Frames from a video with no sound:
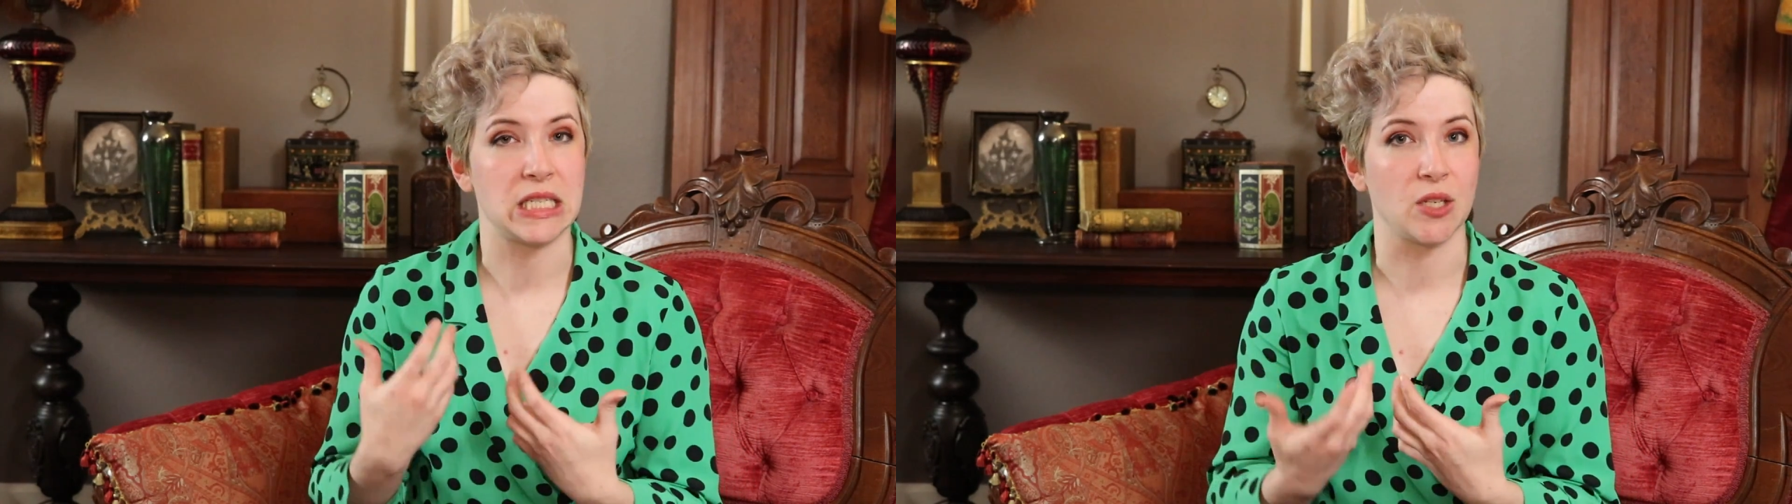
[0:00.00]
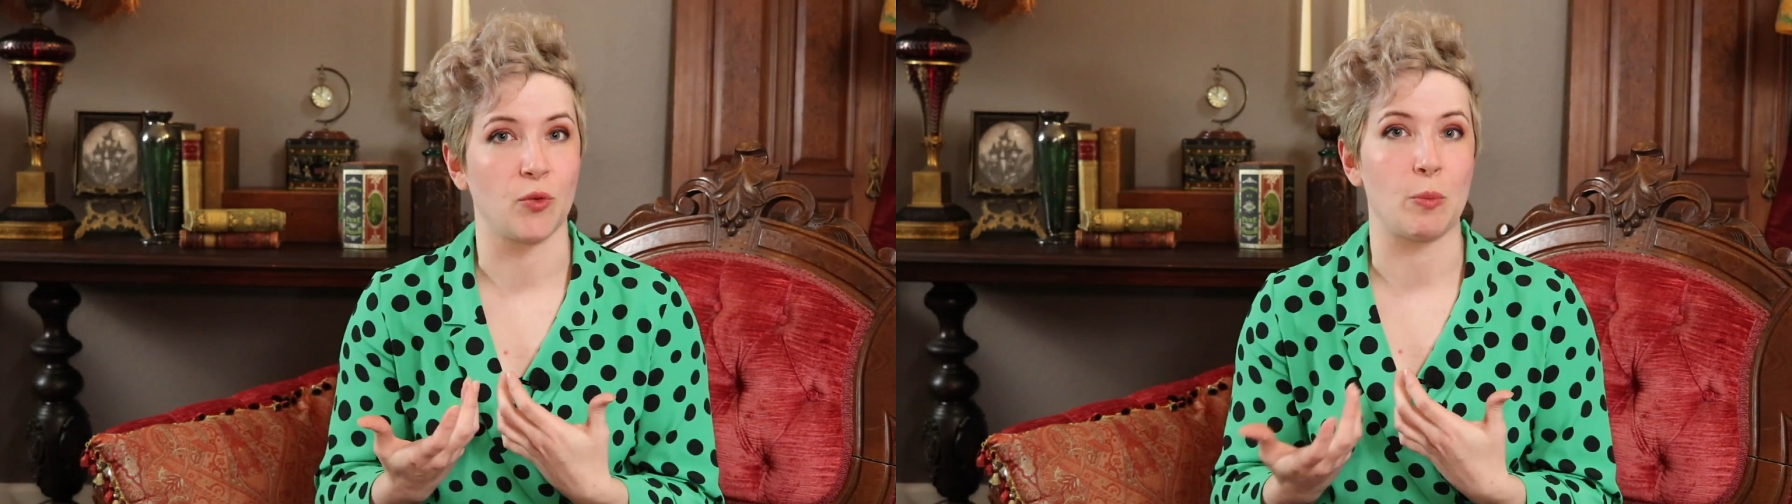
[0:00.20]

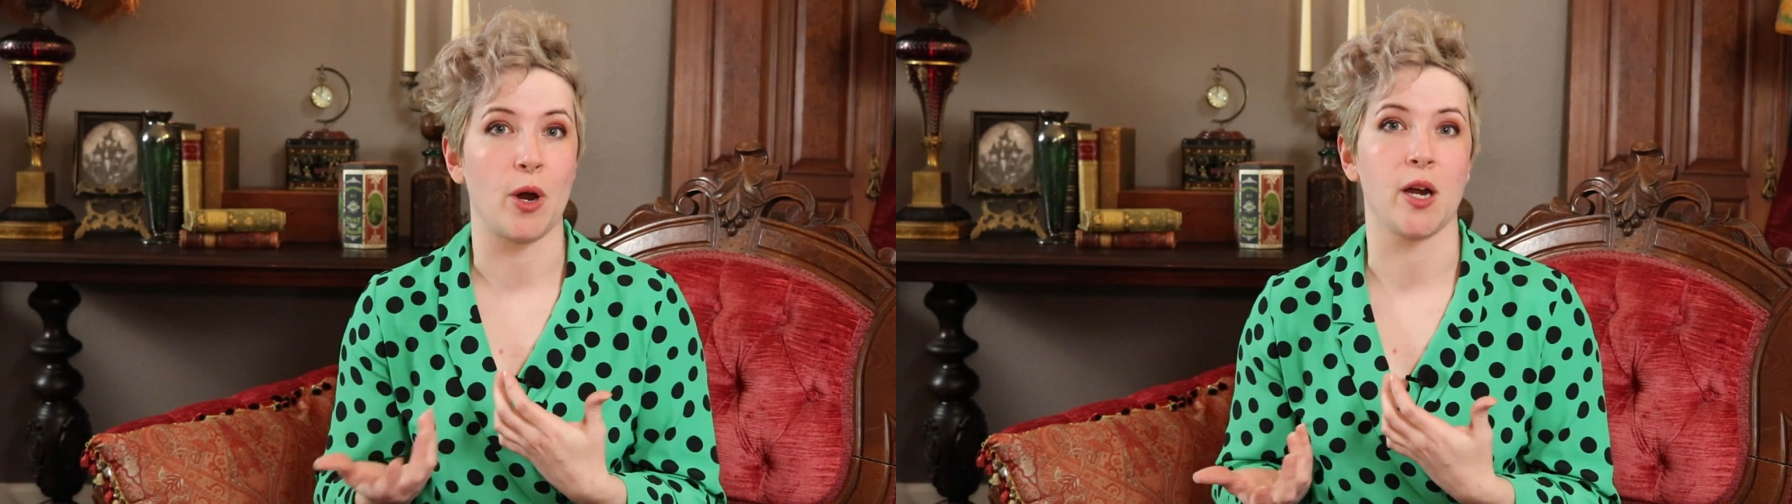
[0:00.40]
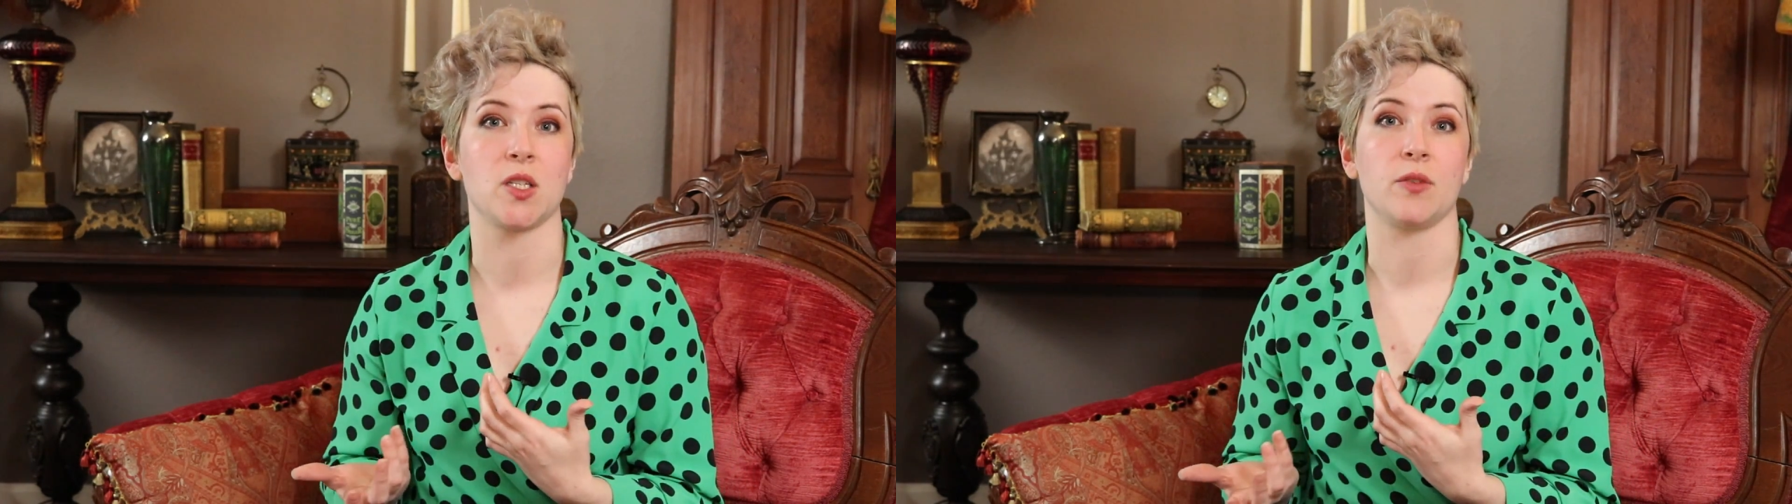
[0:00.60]
different
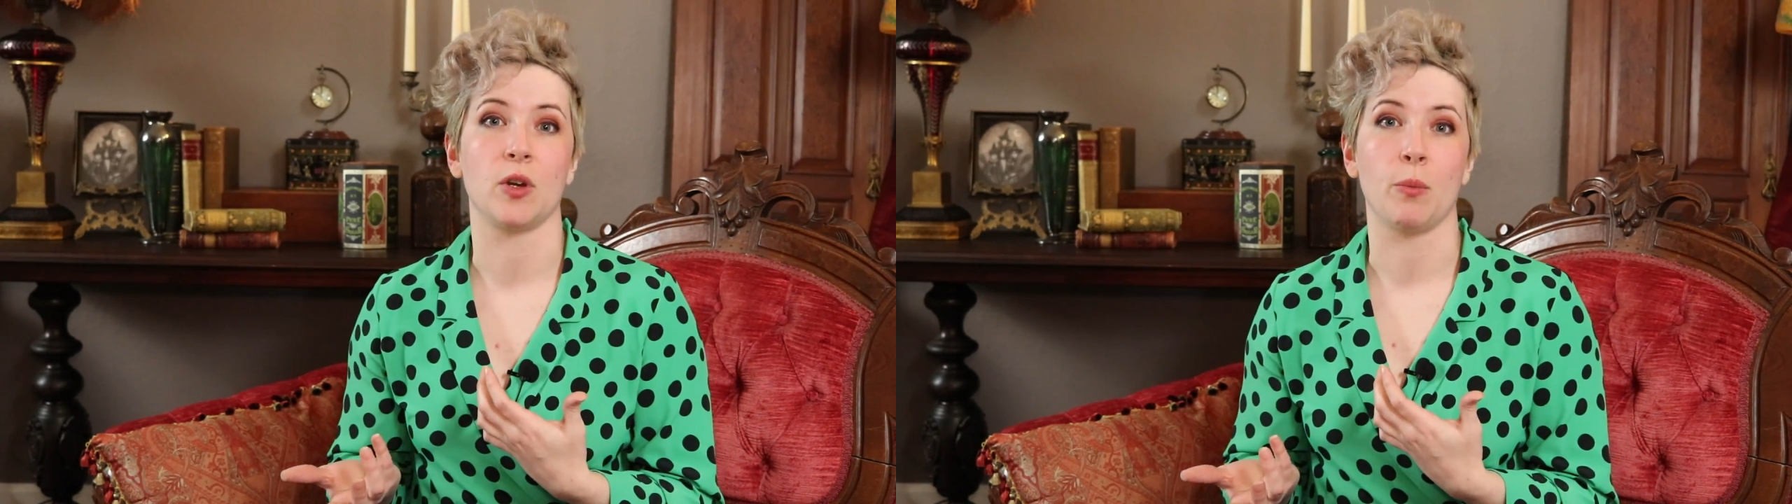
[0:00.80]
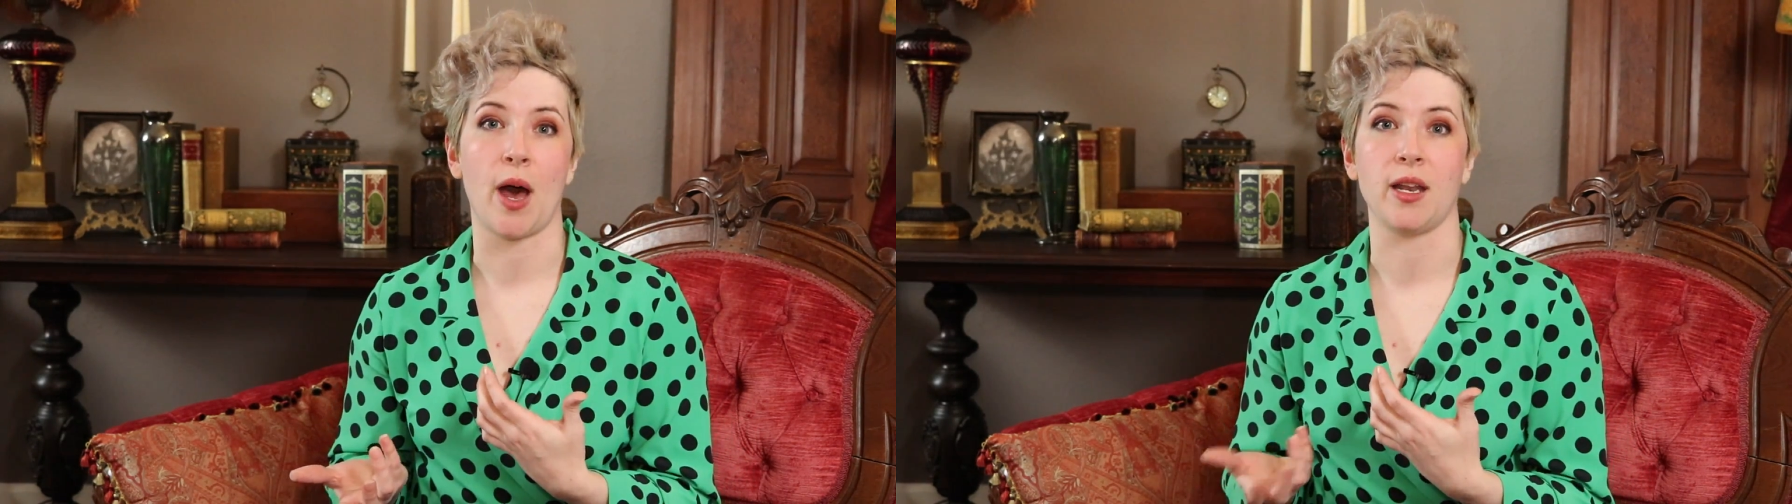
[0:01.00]
parts of
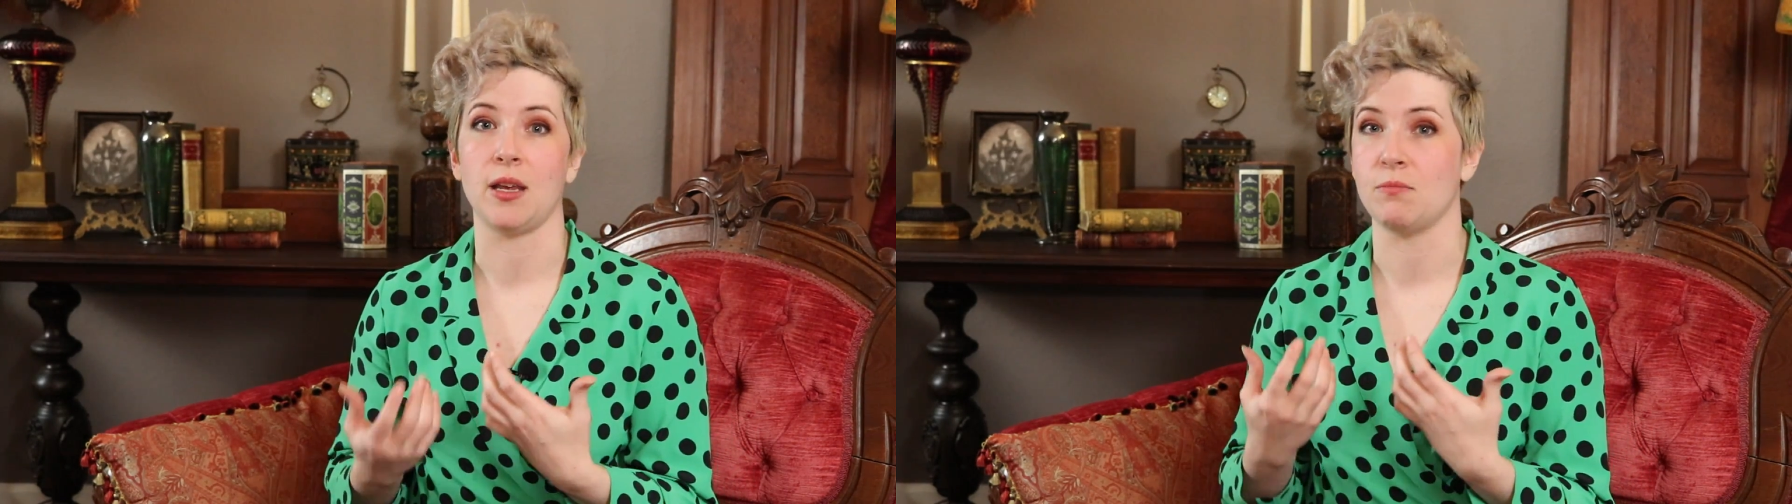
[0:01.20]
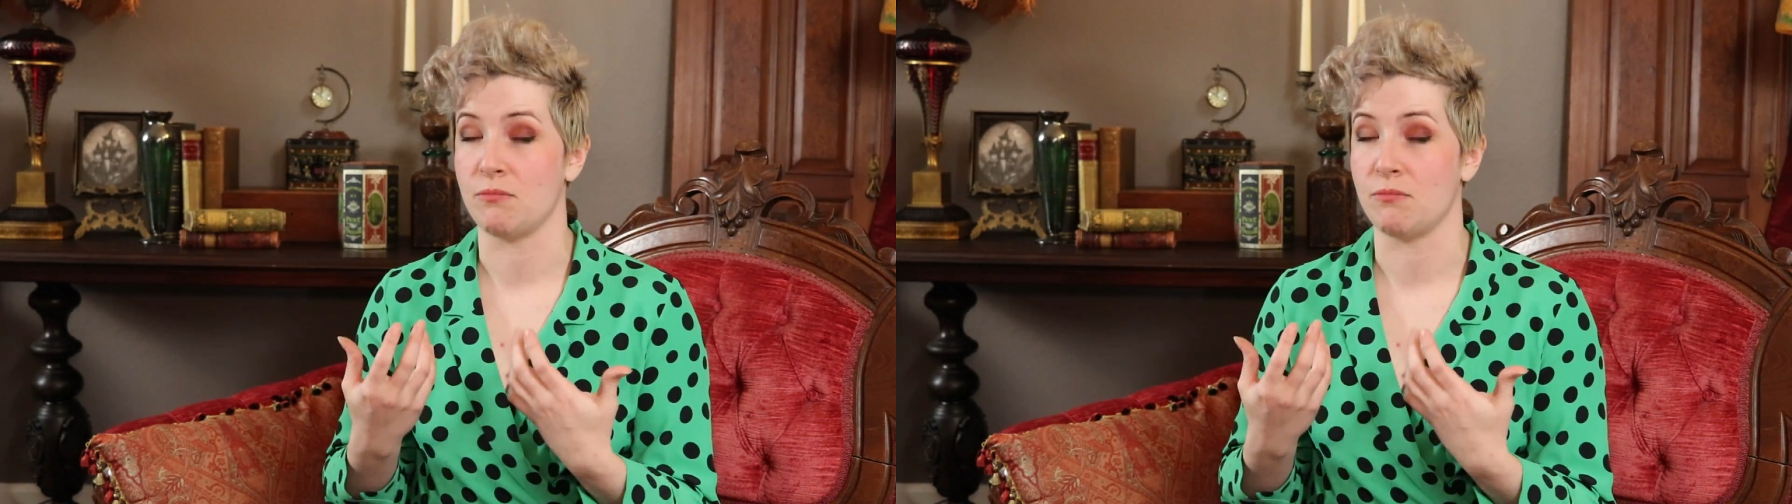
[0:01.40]
your body